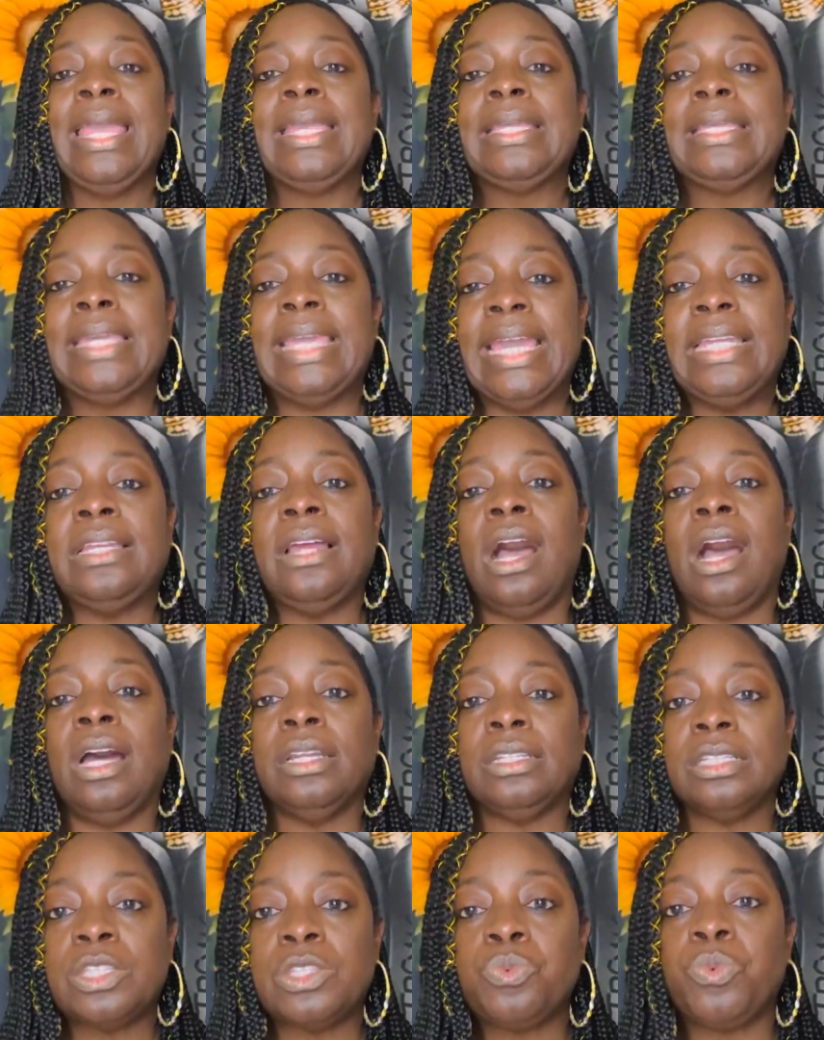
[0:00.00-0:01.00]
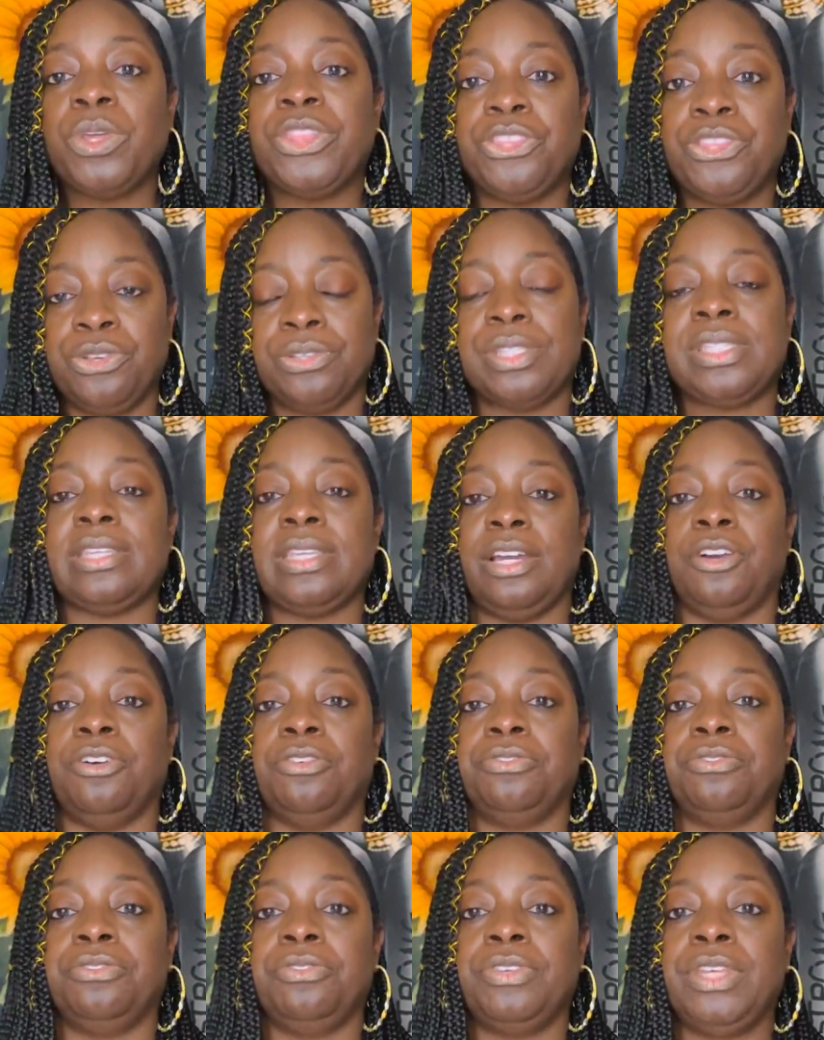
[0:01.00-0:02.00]
Get honest with
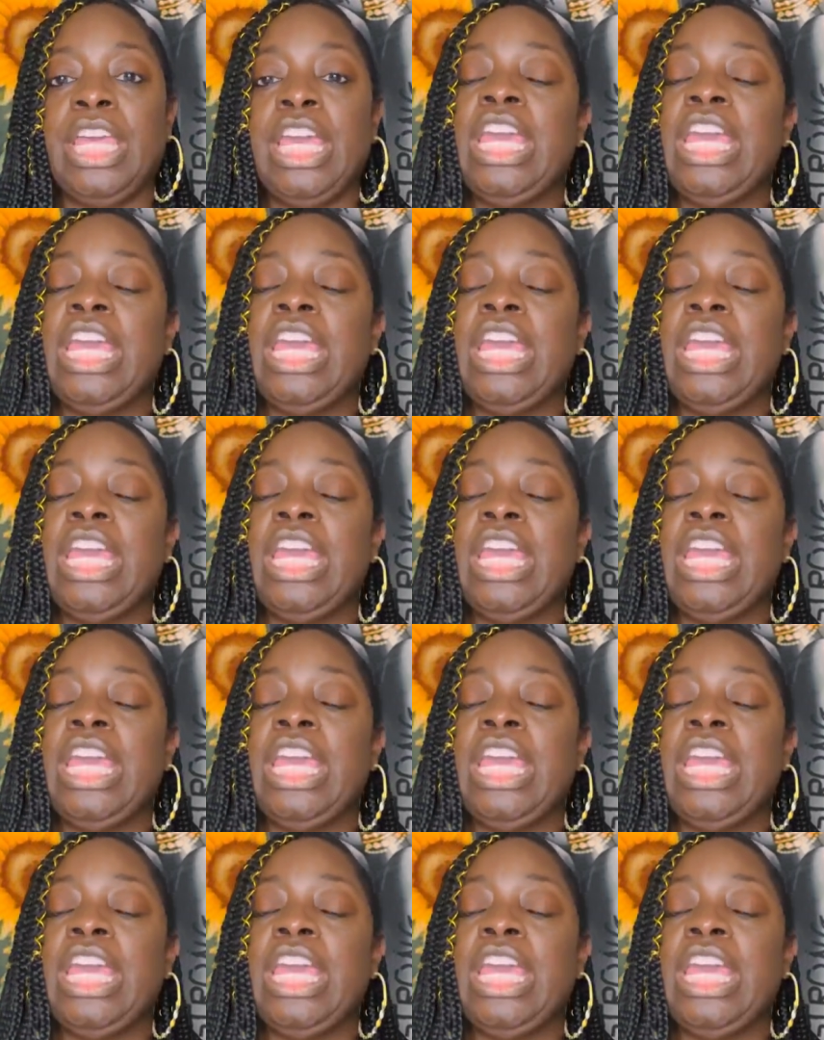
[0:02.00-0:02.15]
yourself.